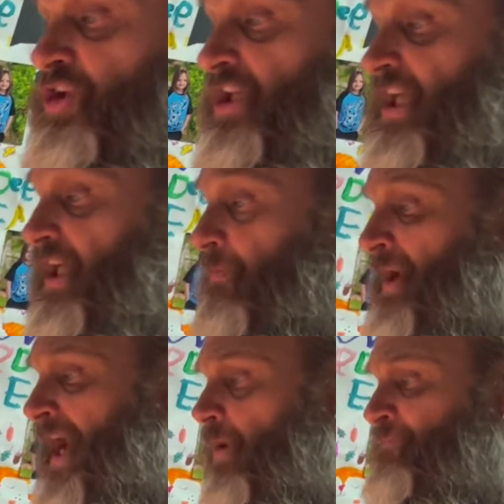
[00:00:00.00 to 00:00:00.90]
to need
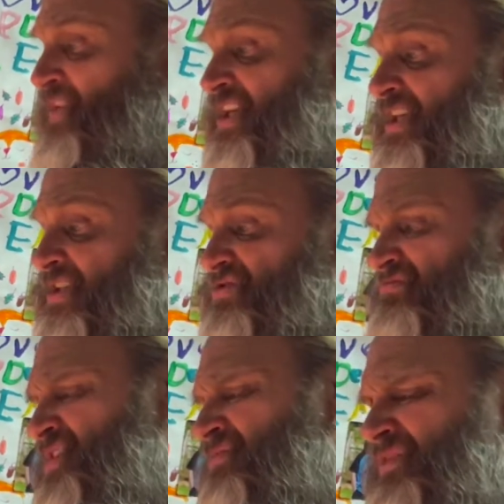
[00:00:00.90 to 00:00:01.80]
about
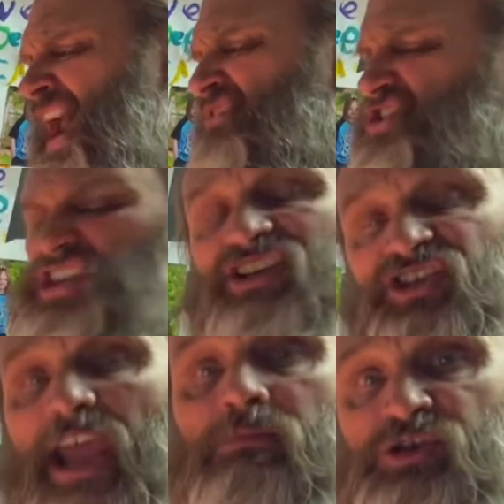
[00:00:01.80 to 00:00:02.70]
around 6
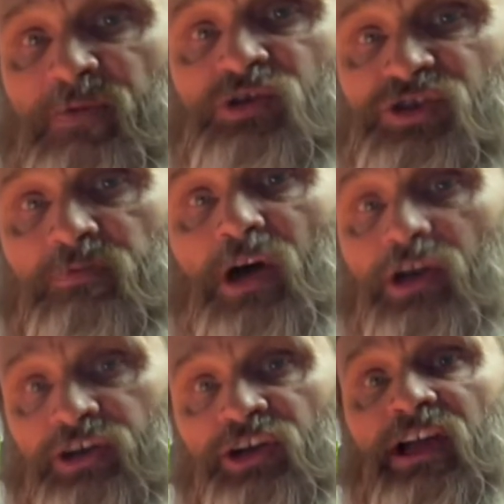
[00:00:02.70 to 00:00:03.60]
tablespoons of
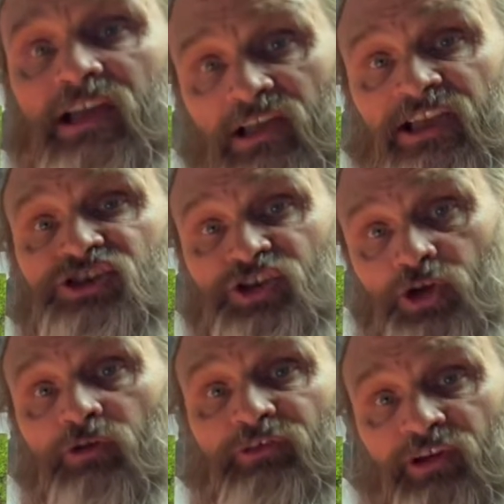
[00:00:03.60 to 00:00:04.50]
butter. You need at least
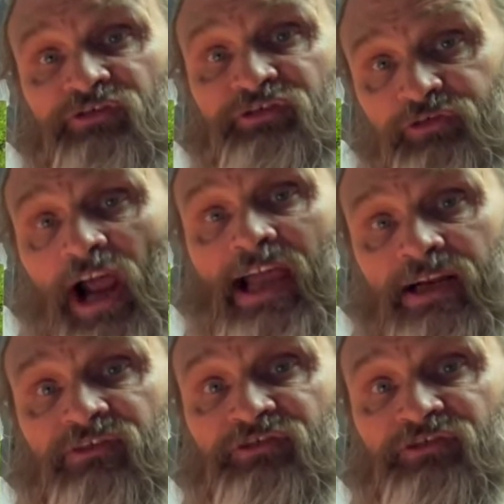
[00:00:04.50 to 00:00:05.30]
2 for the frying of the